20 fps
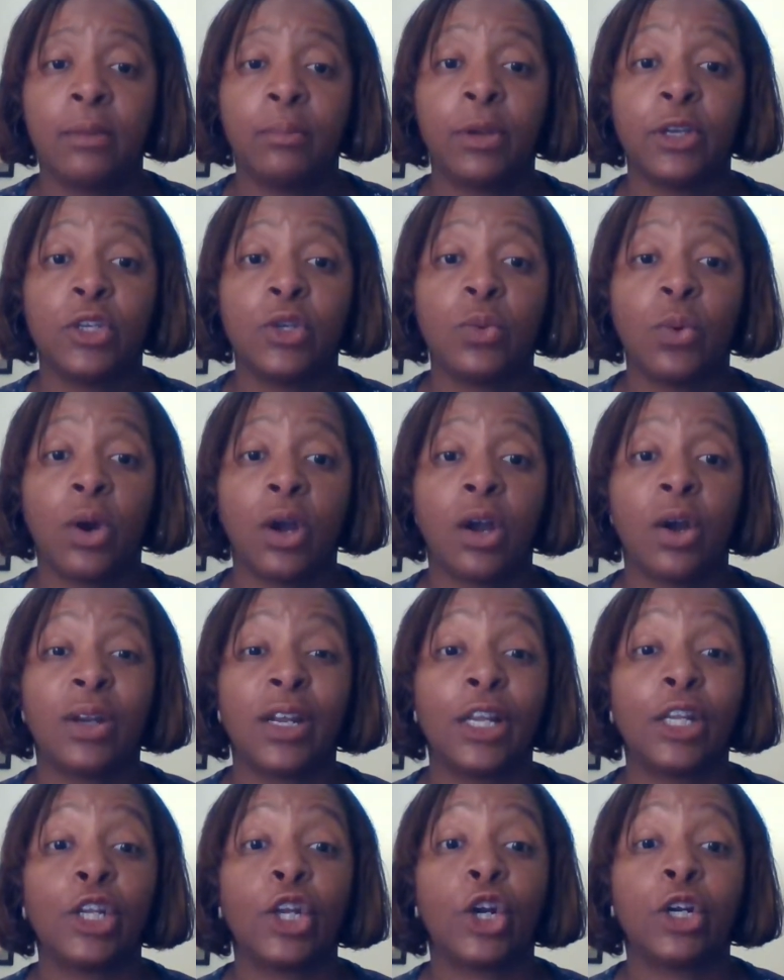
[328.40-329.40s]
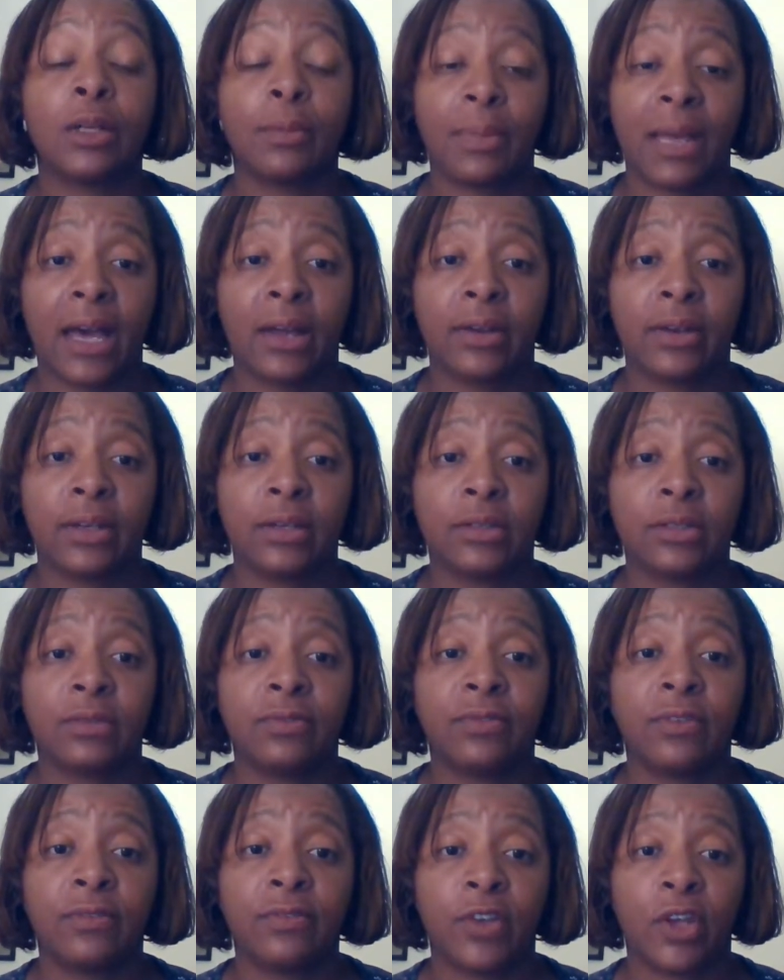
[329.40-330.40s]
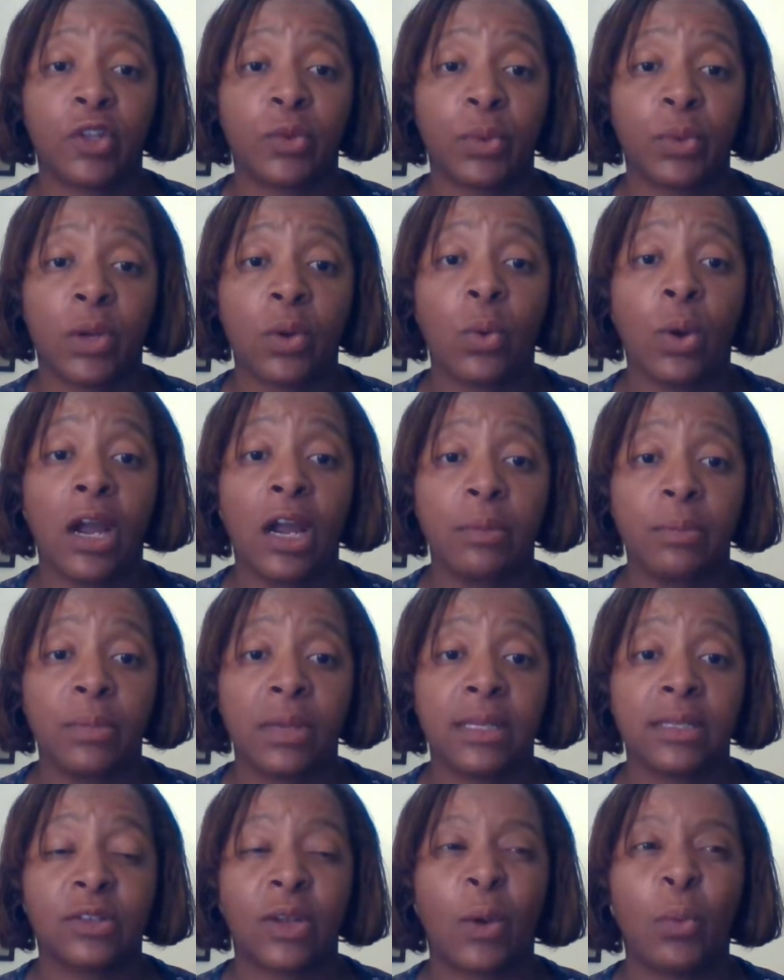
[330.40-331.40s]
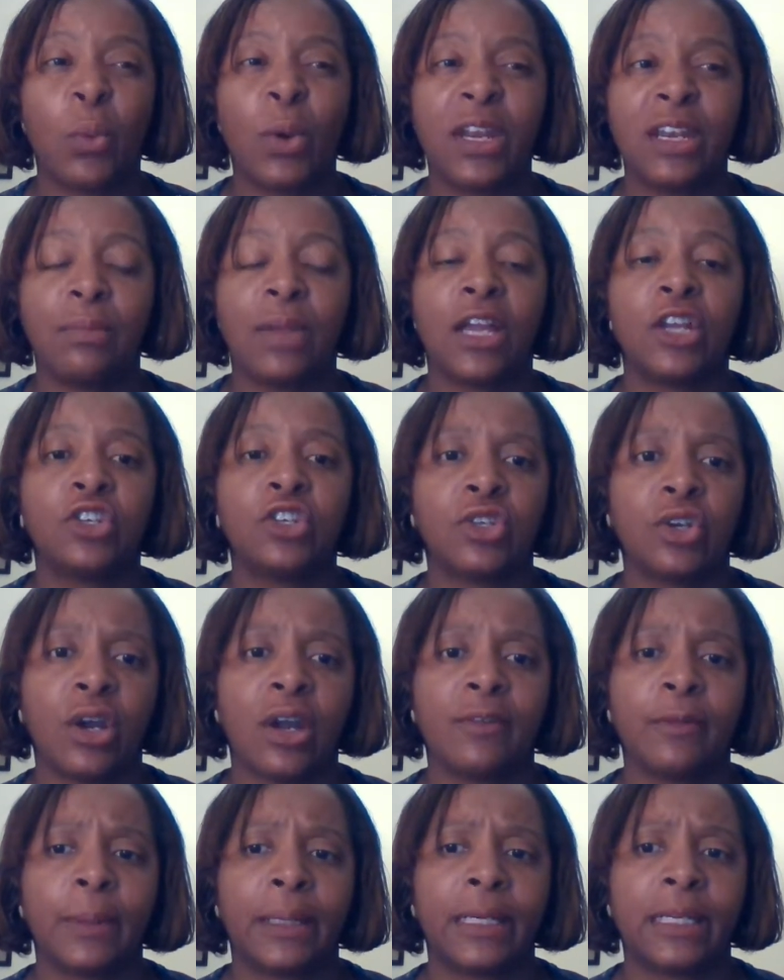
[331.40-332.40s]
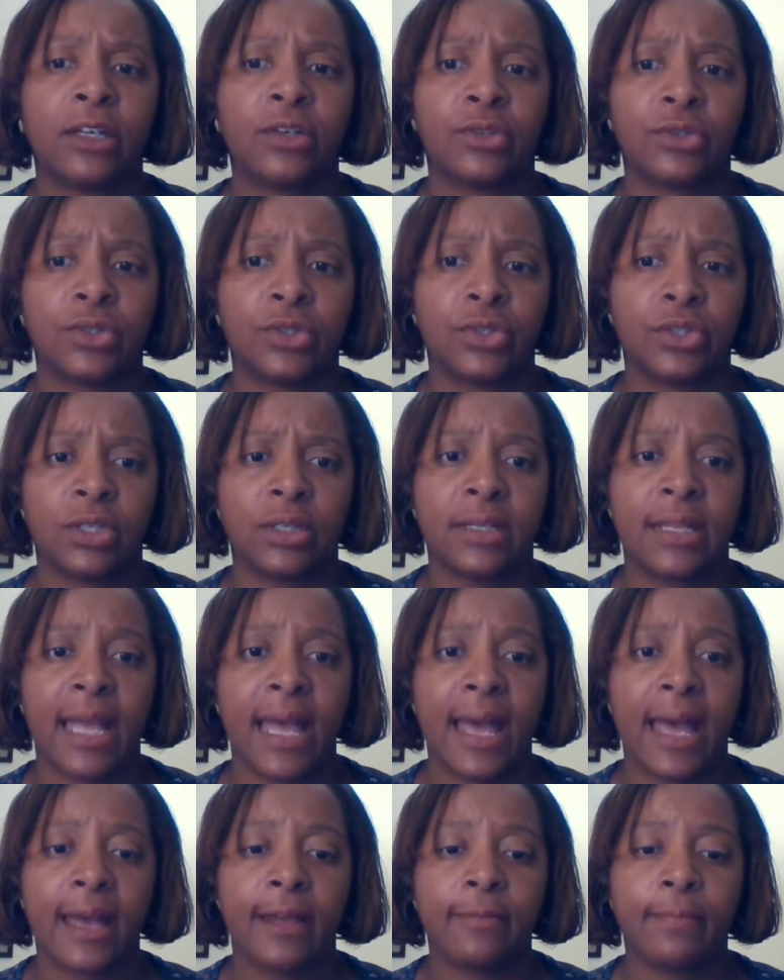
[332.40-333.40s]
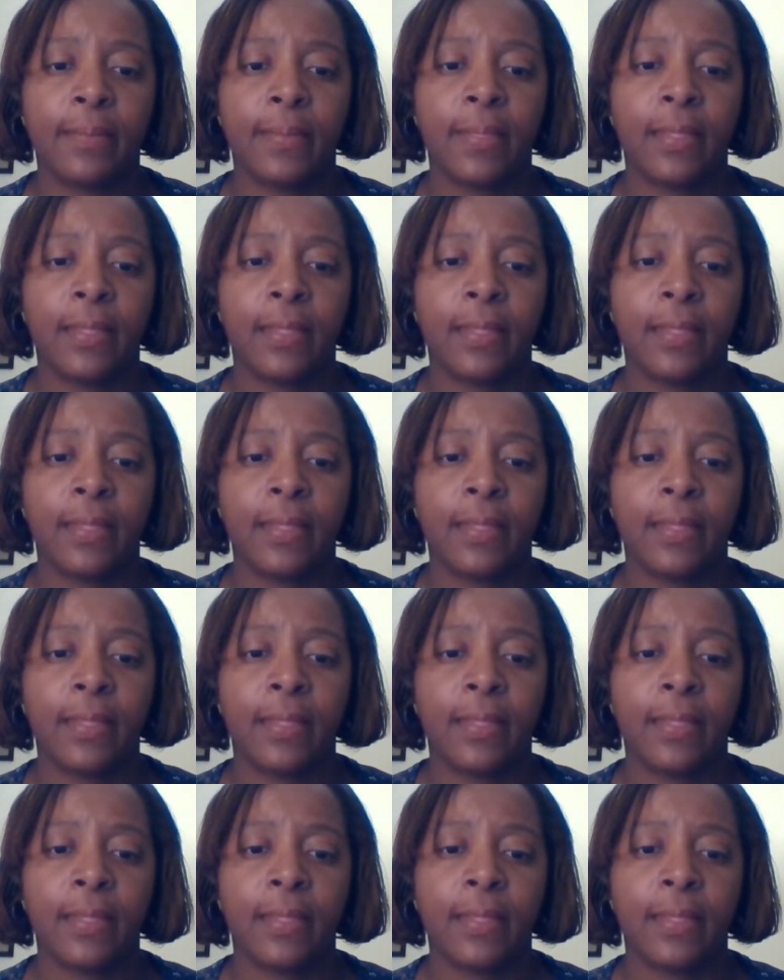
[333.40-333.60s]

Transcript: but you are going to learn about it to fulfill the requirements. So I wanted to make sure everybody understood that.